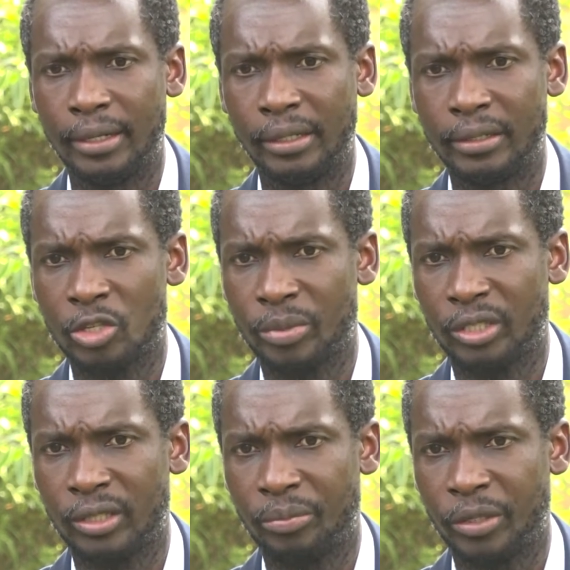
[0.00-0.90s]

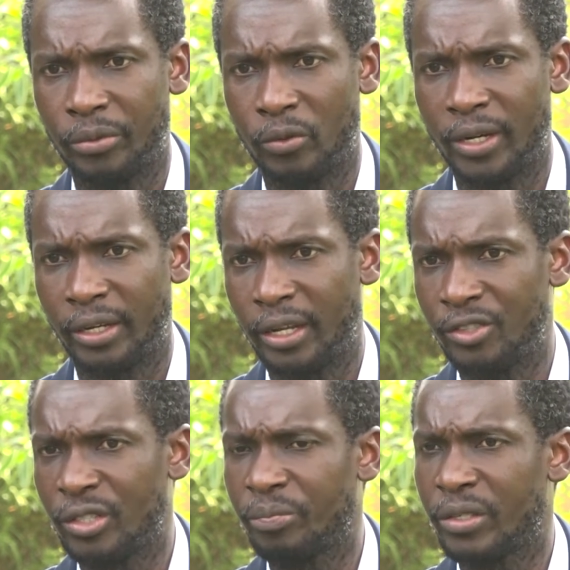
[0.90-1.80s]
especially people who are
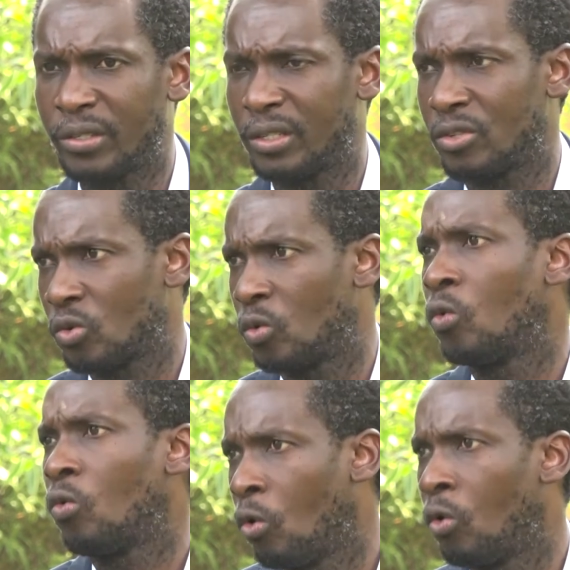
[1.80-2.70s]
engaged in business or
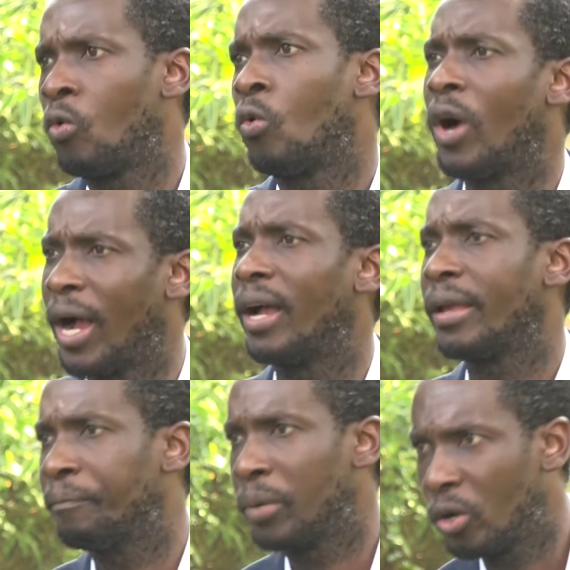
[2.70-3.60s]
who are
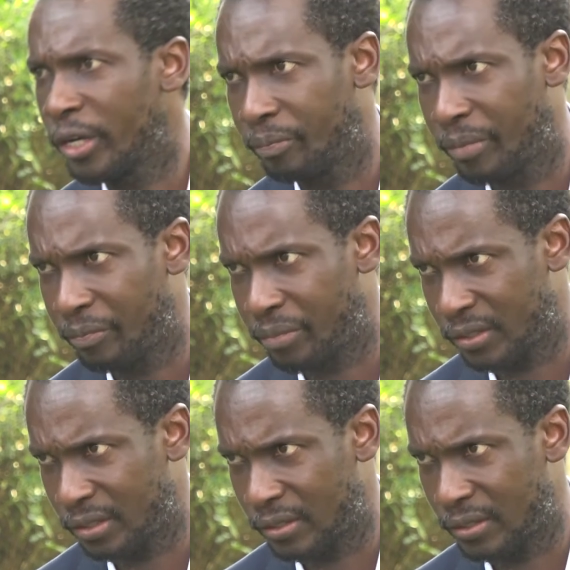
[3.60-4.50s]
employed by
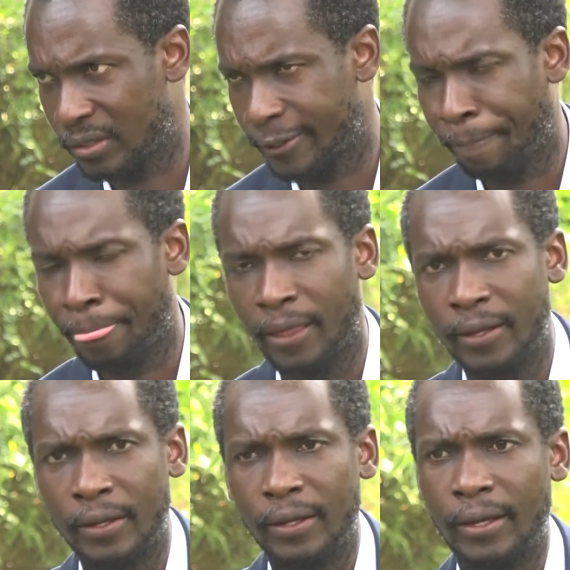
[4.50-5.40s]
businesses.
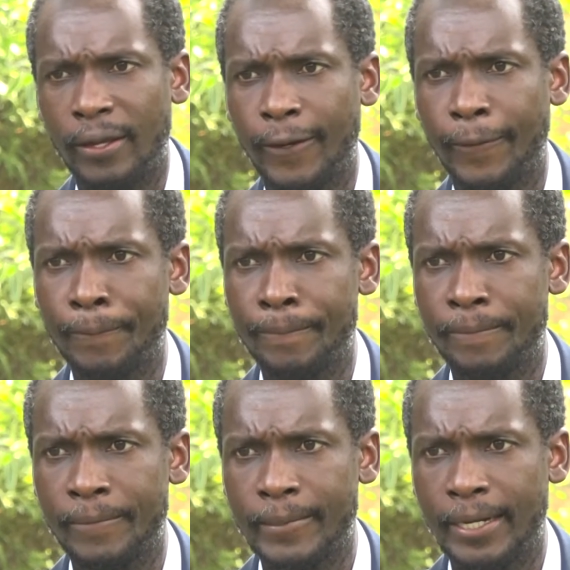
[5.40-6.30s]

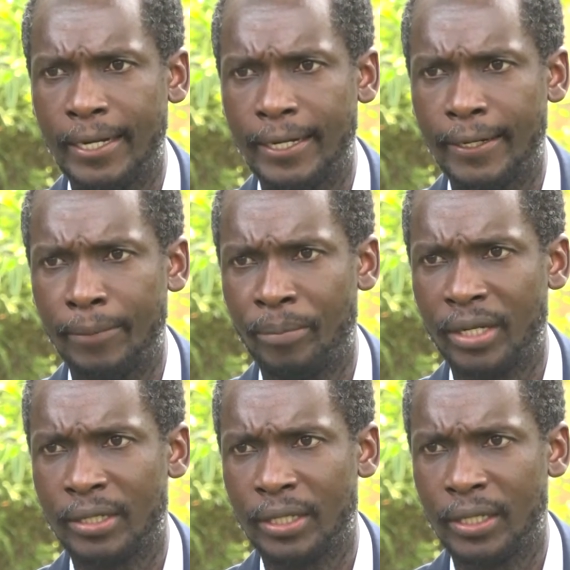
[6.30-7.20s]

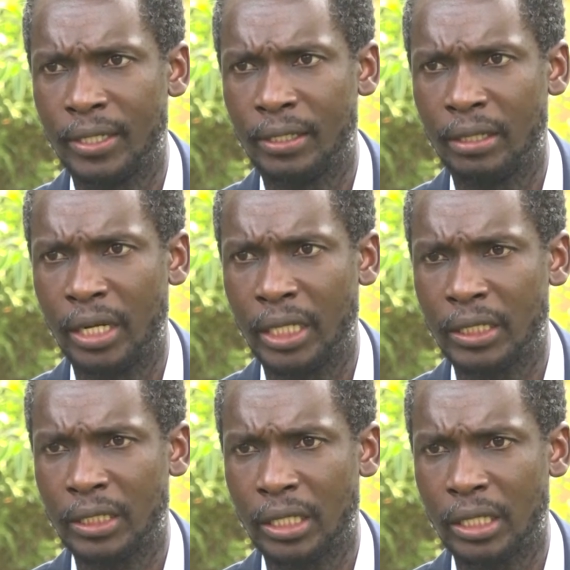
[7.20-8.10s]
But I
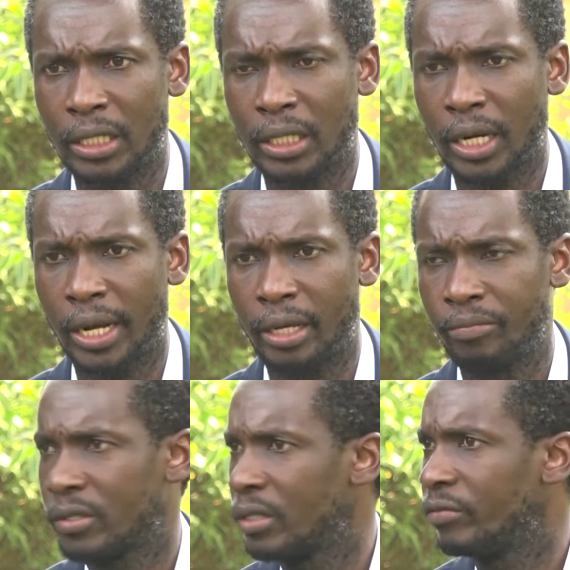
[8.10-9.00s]
think I
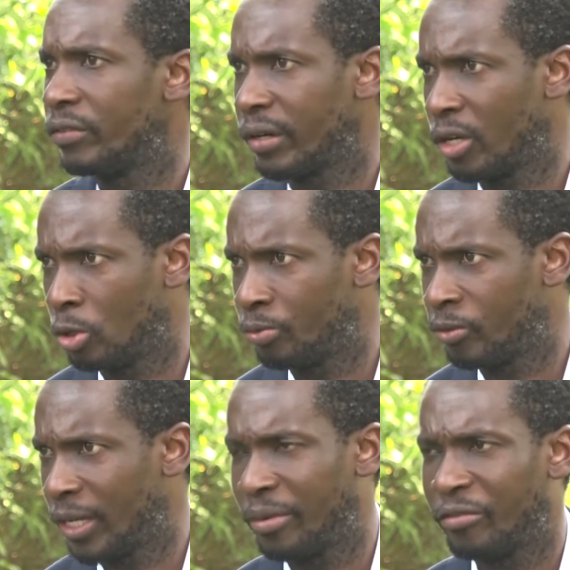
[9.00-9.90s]
am still very hopeful,
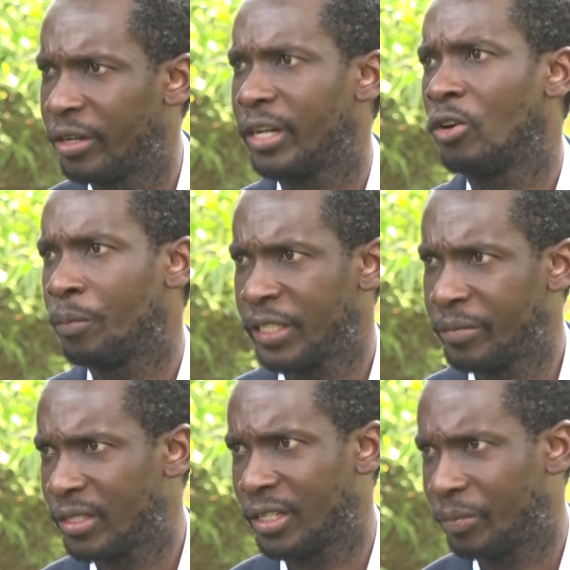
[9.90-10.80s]
a very
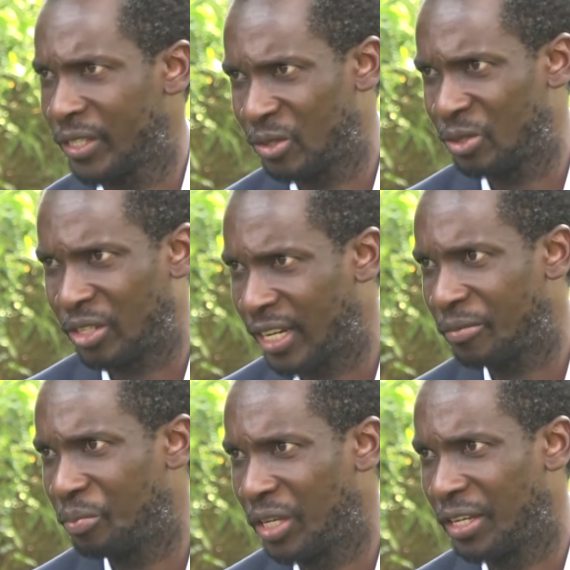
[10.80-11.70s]
optimistic person. You
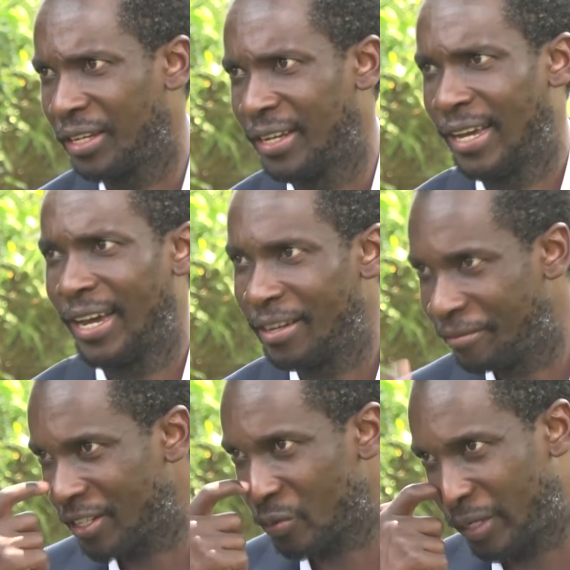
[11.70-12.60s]
can't be an
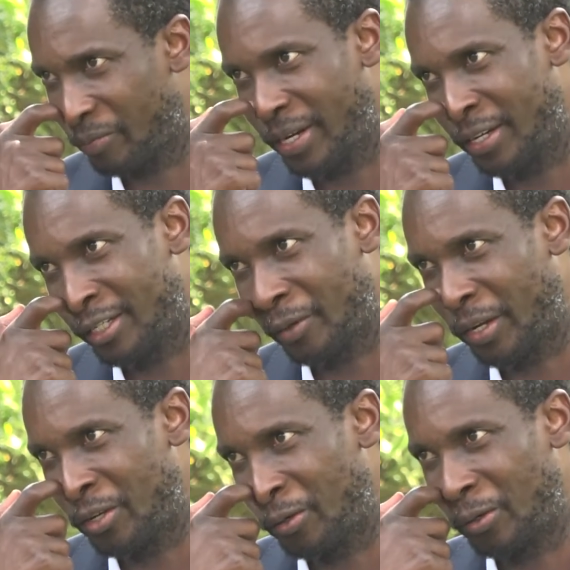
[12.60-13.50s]
investment manager
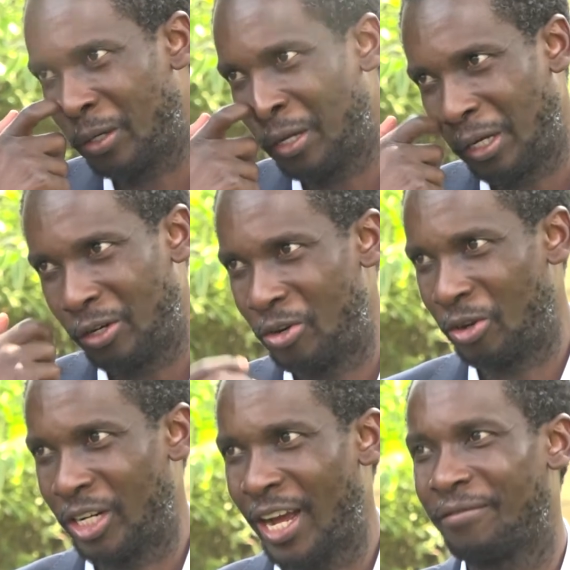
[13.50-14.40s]
when you
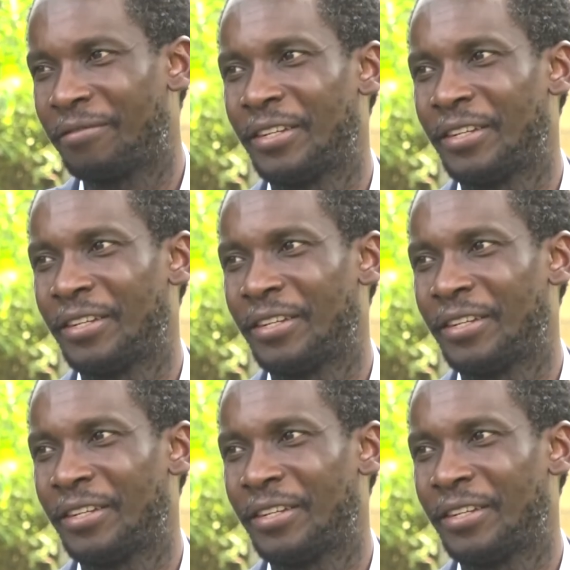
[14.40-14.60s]
don't have...